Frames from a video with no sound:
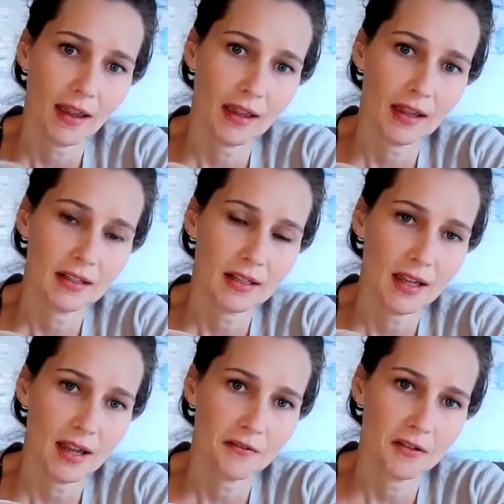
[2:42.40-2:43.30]
and I
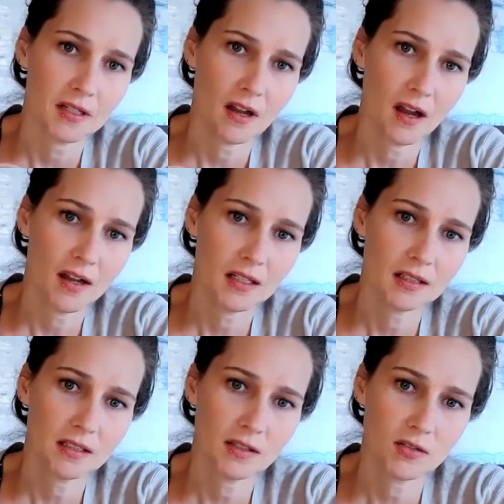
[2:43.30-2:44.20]
have a knot in
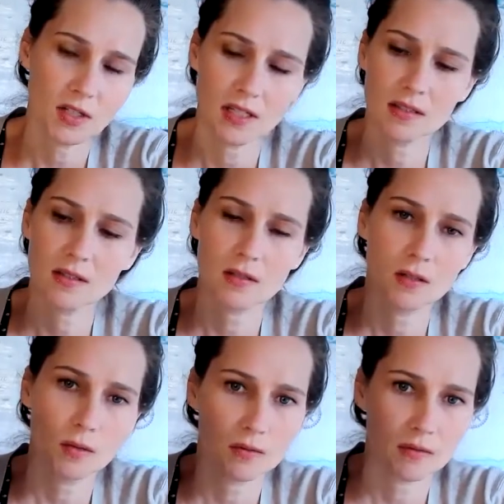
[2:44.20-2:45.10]
the string so that it
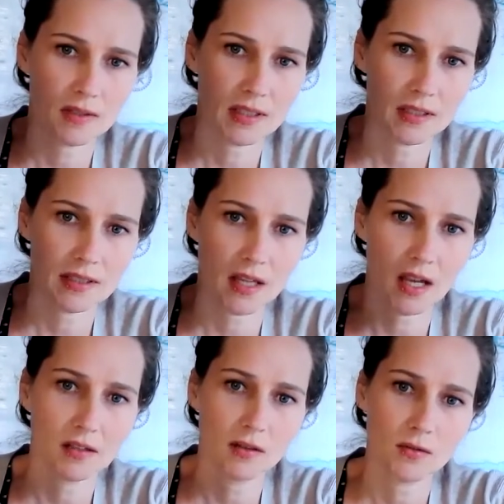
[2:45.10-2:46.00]
won't
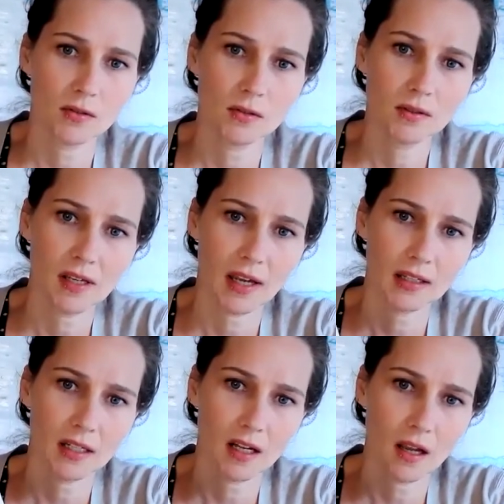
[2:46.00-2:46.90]
slide through,
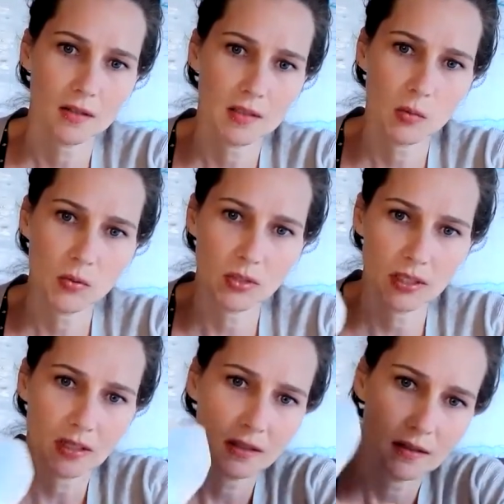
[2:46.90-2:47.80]
and then I also
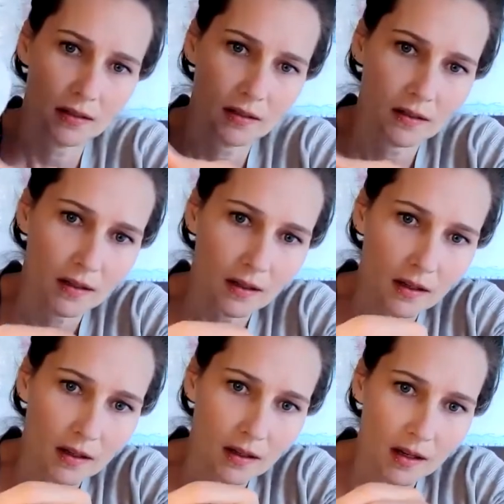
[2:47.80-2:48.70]
put
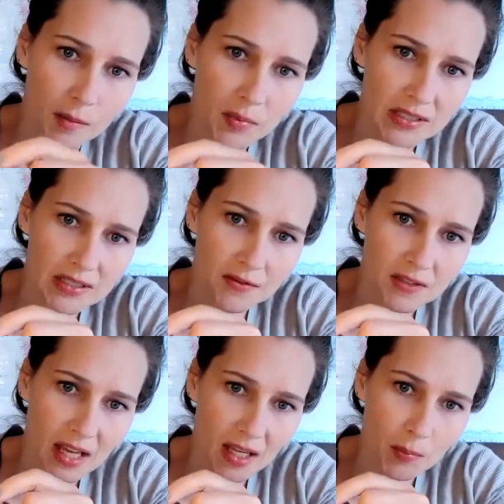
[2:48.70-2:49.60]
a piece of
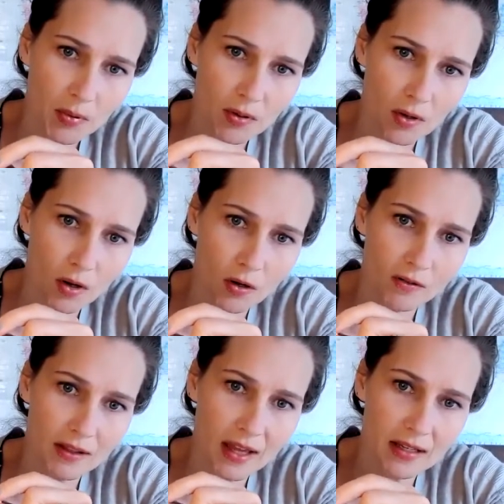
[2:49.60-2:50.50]
tape
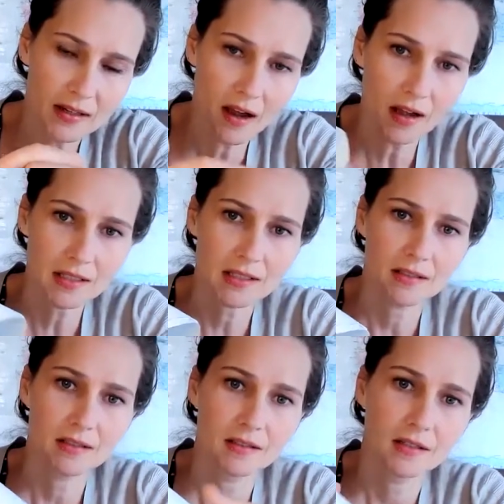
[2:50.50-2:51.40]
over that knot
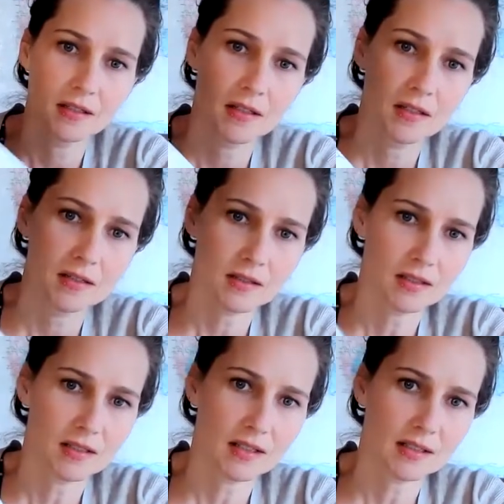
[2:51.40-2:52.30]
so that
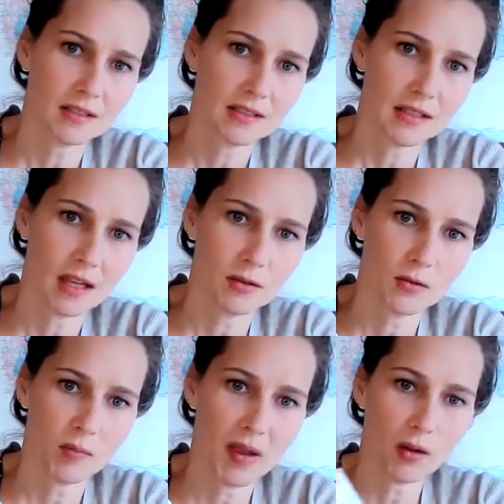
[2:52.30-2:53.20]
it doesn't slide
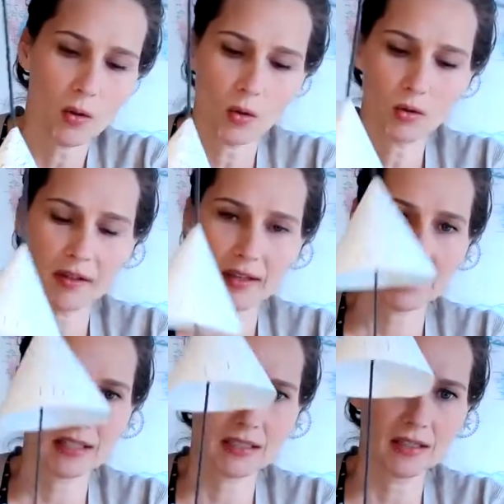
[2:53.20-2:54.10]
through my hole. And
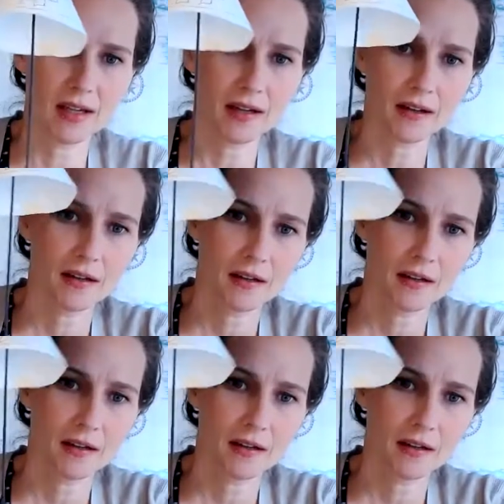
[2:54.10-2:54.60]
I did that